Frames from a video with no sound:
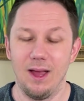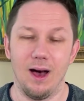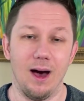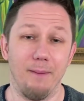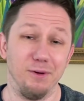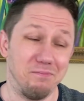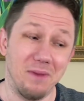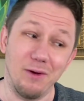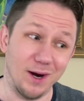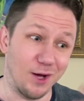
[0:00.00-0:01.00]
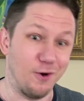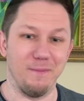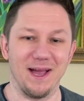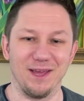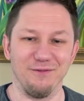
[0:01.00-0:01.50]
Uh, but you might want to go
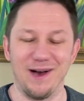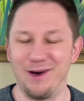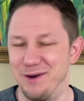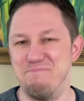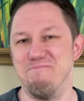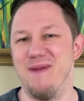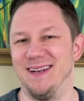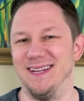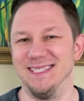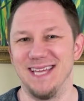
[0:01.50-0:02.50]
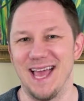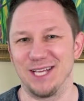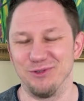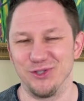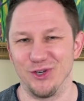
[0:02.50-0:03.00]
back and file an amended
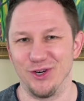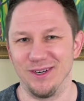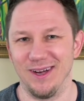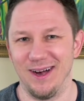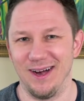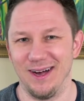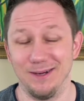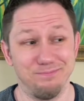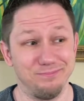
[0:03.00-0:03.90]
tax return uh,